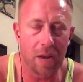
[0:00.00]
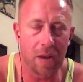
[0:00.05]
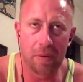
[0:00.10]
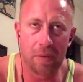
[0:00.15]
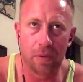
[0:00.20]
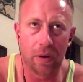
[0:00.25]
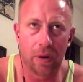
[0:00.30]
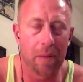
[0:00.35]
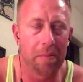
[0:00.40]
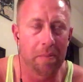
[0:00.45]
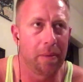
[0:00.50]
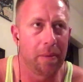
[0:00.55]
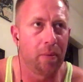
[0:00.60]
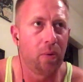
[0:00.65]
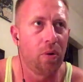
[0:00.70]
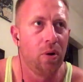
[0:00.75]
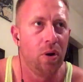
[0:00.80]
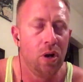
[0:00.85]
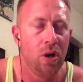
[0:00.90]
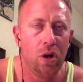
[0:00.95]
I
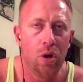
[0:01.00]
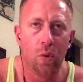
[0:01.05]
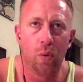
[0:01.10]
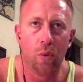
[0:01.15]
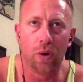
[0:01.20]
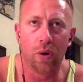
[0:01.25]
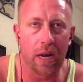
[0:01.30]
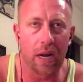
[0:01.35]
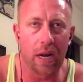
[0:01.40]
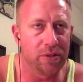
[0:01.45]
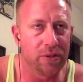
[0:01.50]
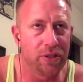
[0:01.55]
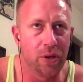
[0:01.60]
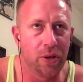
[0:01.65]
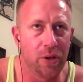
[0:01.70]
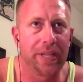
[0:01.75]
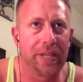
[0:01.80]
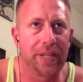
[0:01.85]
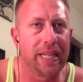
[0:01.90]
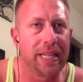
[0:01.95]
remember what I
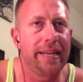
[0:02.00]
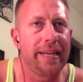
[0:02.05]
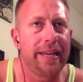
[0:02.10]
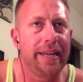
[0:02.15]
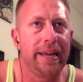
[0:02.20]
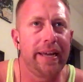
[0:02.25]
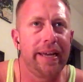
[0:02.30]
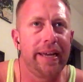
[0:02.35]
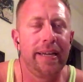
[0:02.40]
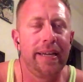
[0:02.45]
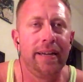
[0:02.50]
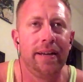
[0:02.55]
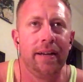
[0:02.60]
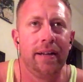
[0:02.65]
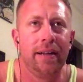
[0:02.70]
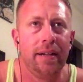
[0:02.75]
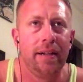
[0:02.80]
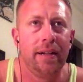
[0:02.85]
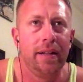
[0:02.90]
was doing that day.